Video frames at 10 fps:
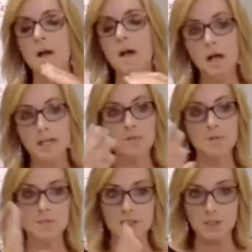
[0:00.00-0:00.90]
I
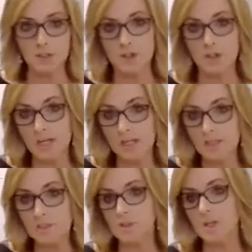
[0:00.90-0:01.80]
noticed a
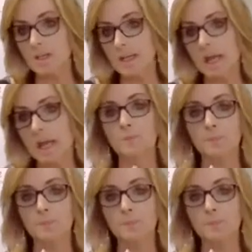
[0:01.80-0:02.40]
change in how